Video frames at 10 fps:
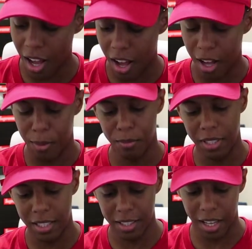Um,
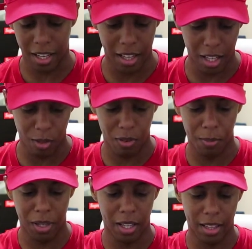this is like another
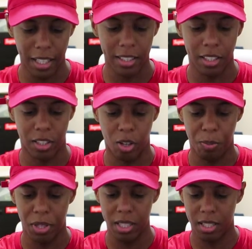one. I think it's a
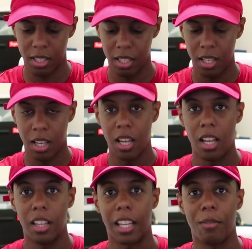dope piece.
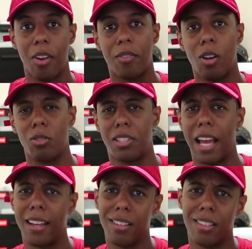Like if you have the whole
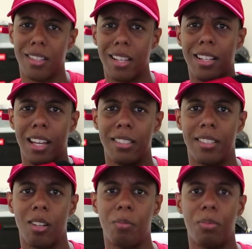set, then yes,
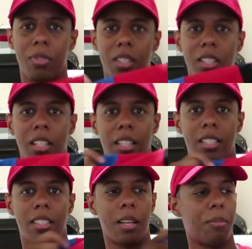dope. Like
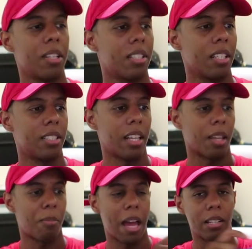say basically it's
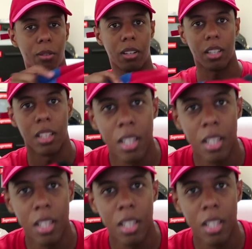like a patchwork.